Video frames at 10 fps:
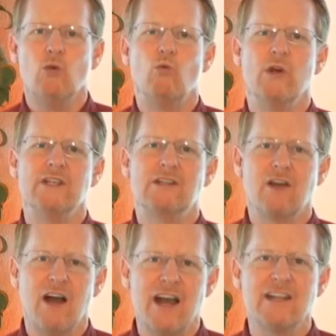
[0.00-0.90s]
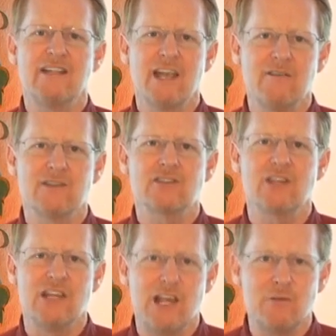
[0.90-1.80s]
When God gave us
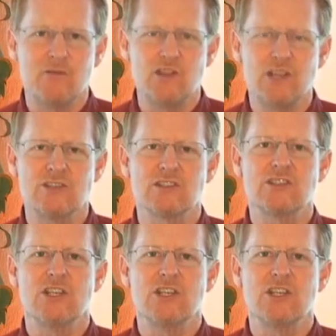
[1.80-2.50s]
the name of Jesus,